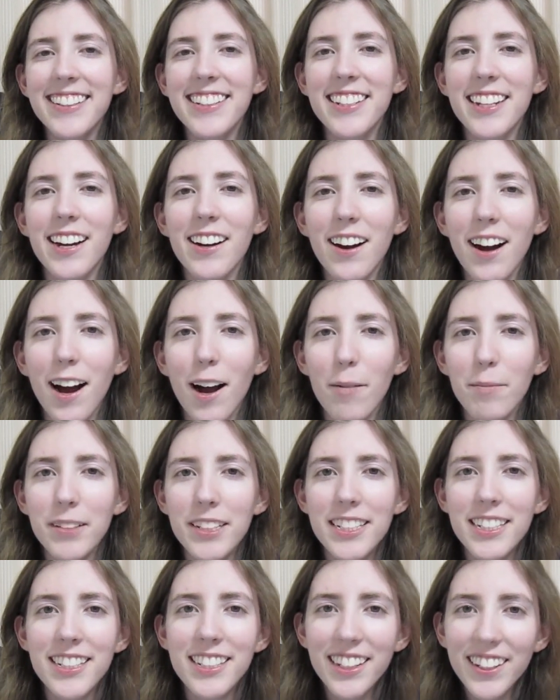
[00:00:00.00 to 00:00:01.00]
So
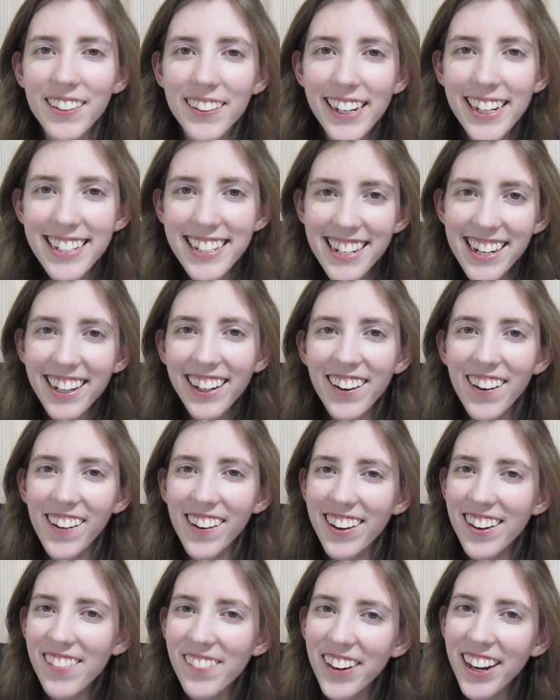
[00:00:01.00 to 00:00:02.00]
this is a question
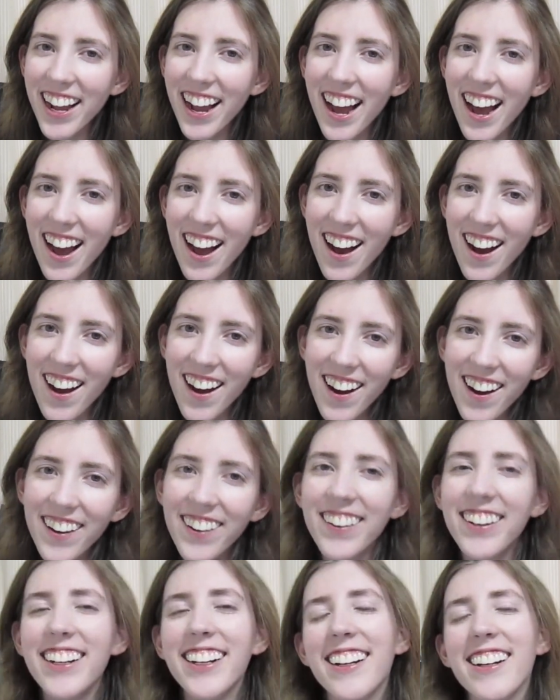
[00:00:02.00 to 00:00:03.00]
corner
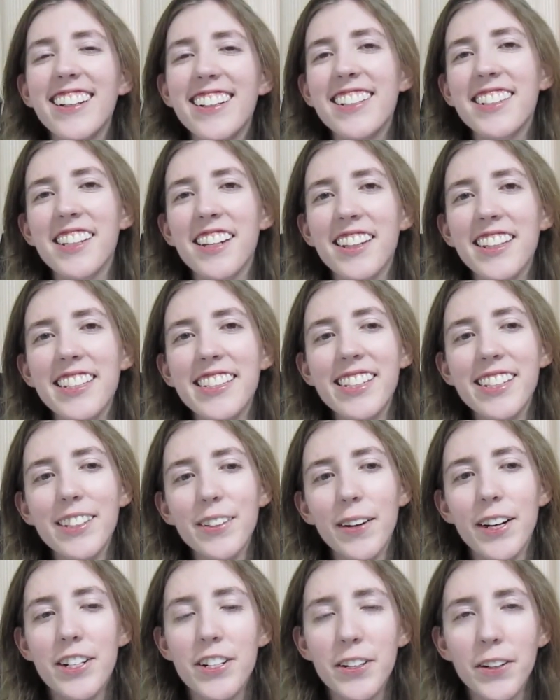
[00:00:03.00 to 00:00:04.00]
video. So this is
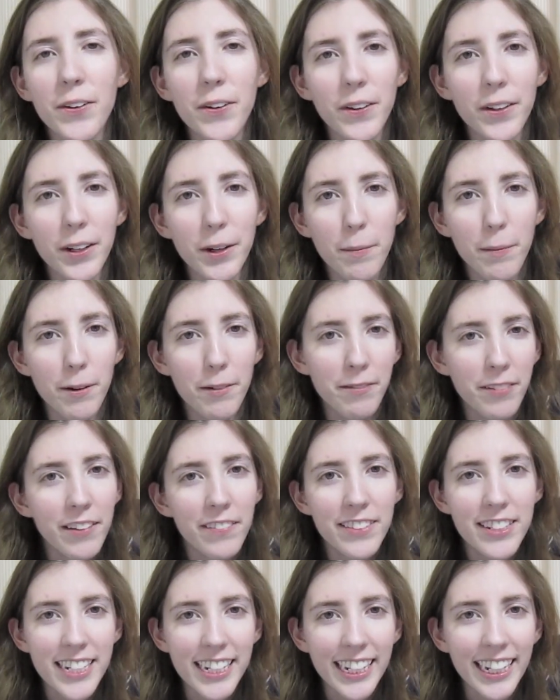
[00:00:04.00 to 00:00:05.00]
question corner number
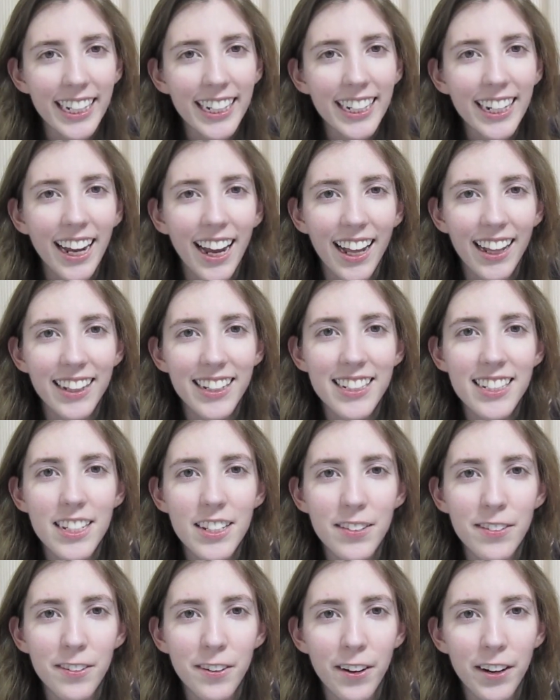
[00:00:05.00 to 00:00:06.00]
15, and this
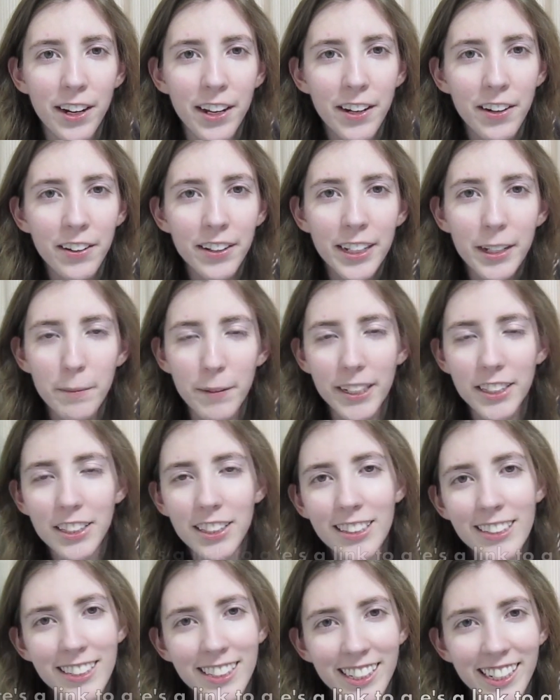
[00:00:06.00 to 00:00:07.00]
is for Hiroki
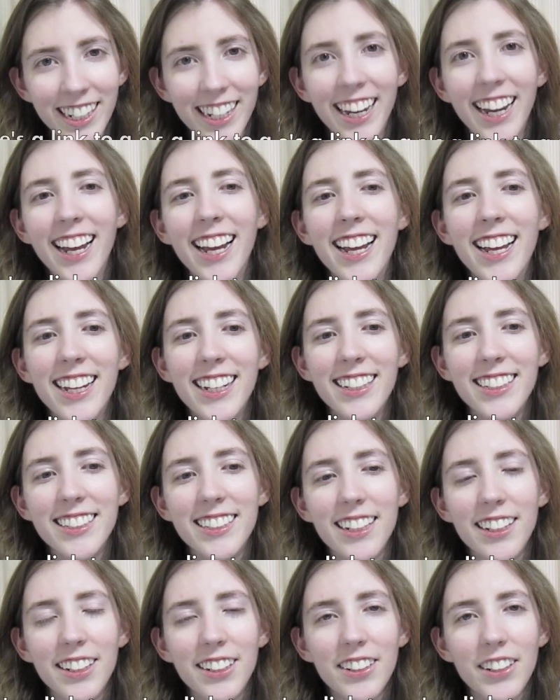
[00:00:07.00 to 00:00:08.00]
Matsuuchi.
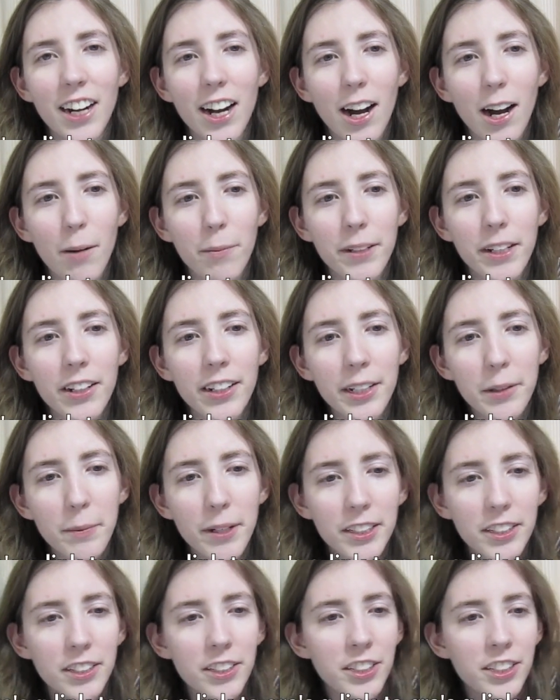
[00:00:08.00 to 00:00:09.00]
So Hiroki
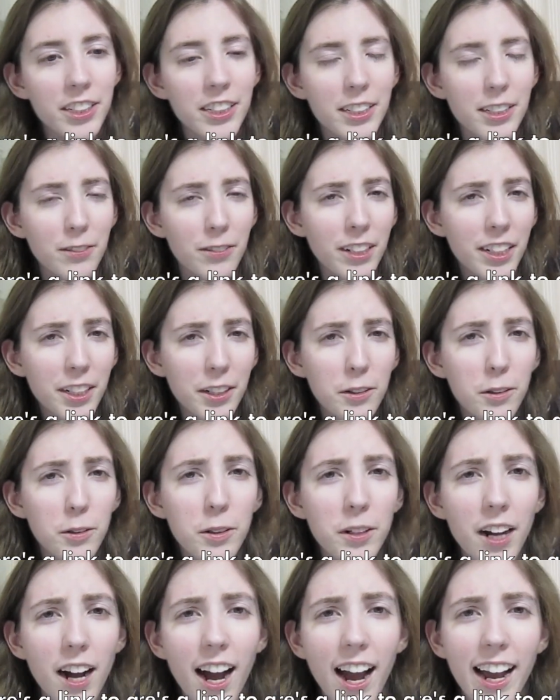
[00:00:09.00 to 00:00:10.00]
Matsuuchi is a really
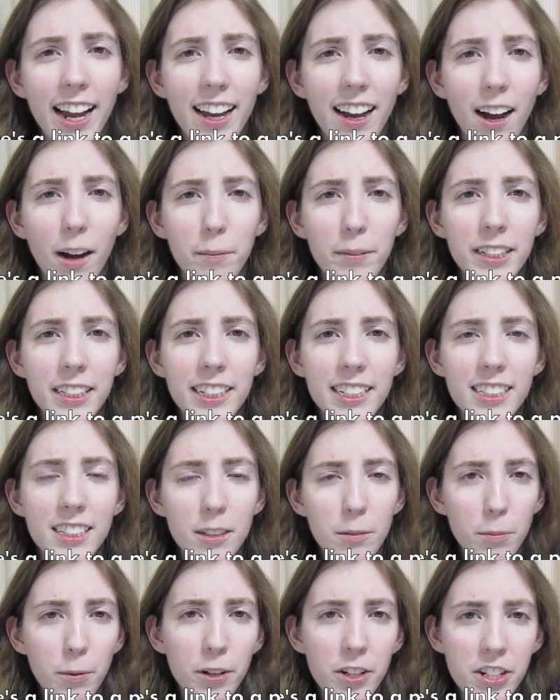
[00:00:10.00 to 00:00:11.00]
cool guy. He does
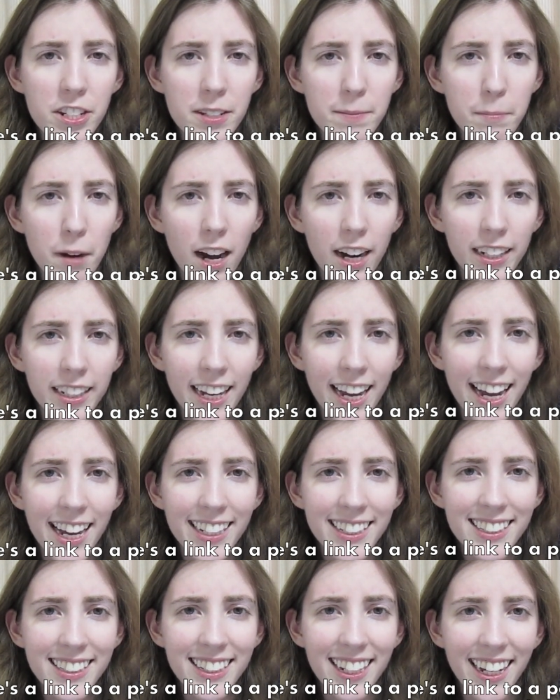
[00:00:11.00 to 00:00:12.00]
the Bridges
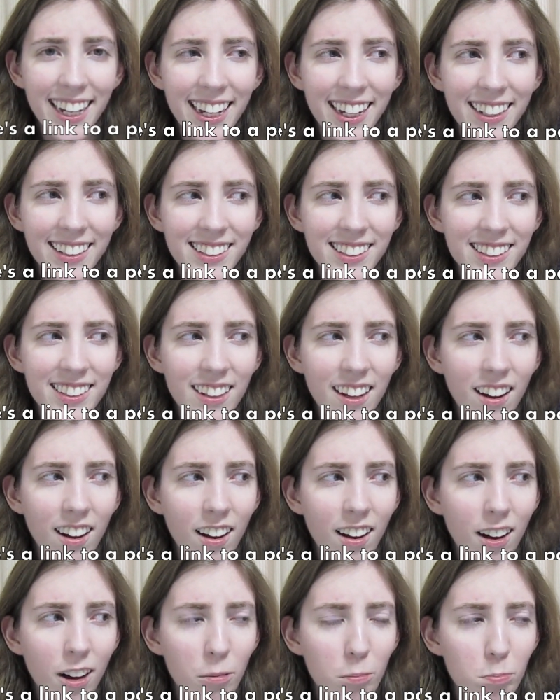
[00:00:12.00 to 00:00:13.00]
podcast and
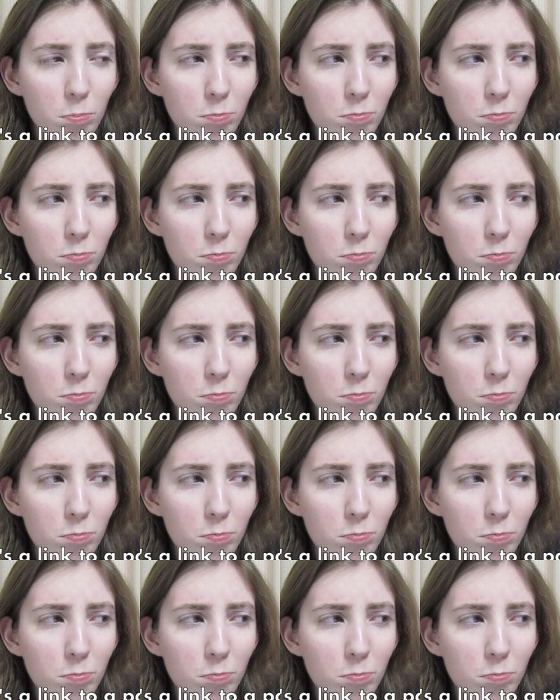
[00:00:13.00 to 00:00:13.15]
a